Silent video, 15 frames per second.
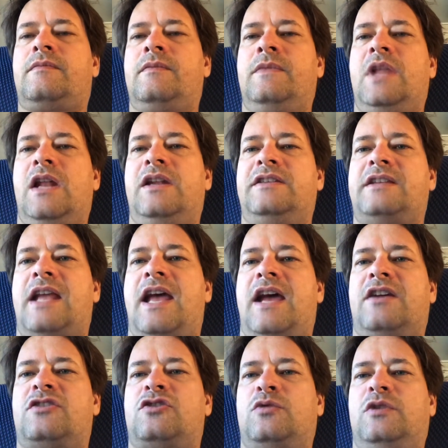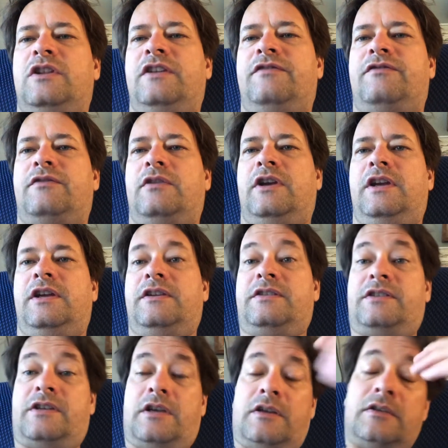that it's actually free.
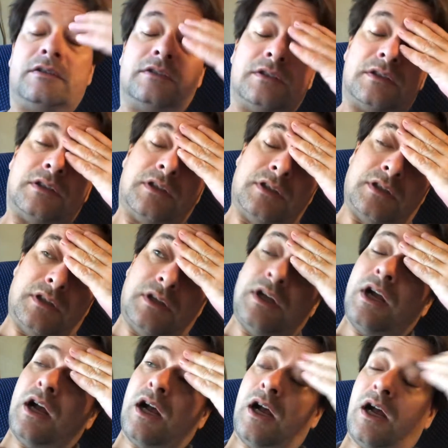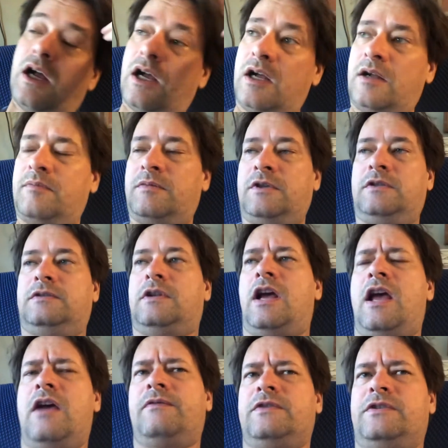So I
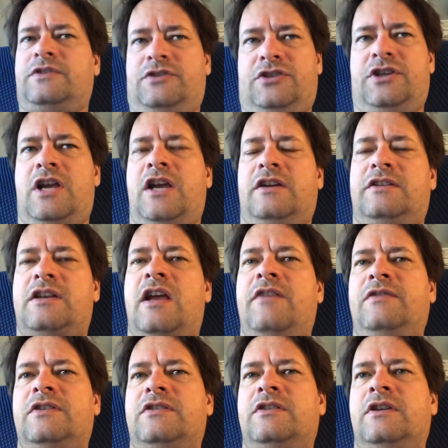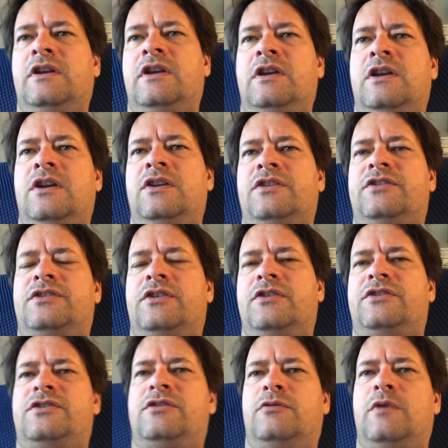haven't checked. I haven't
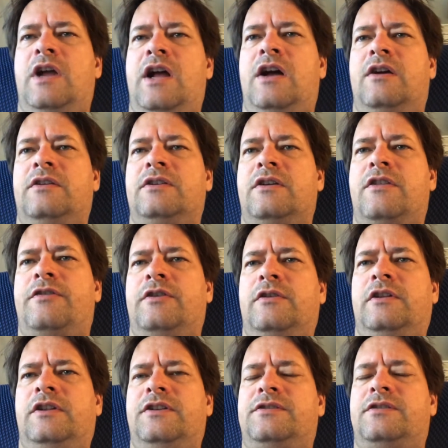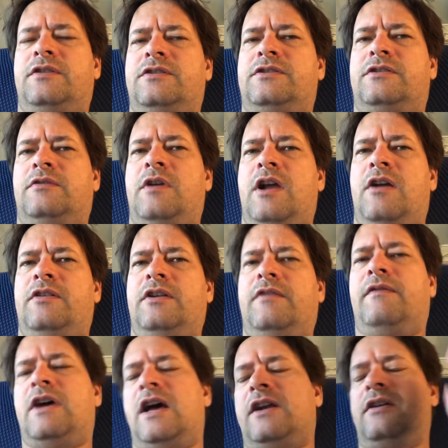thoroughly searched around
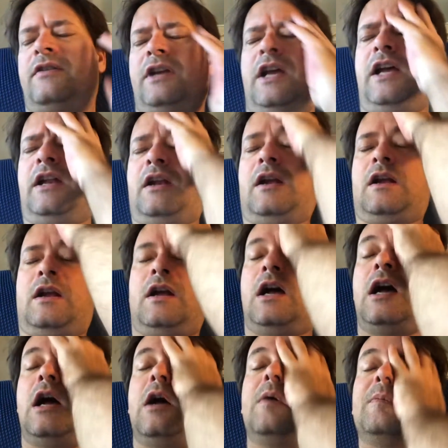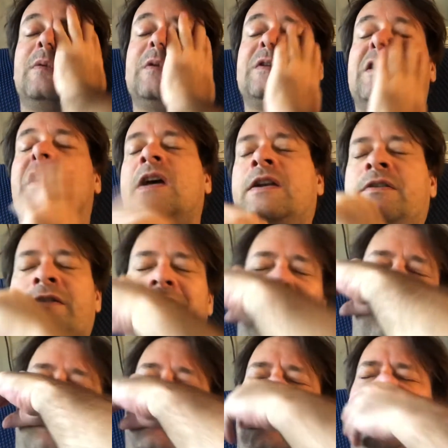Envato yet, so I don't
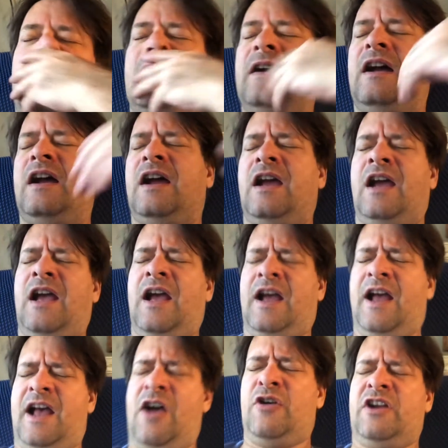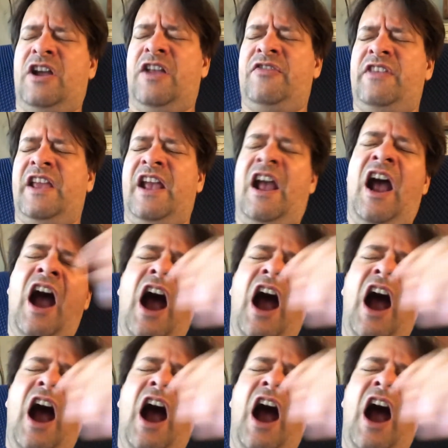know how good the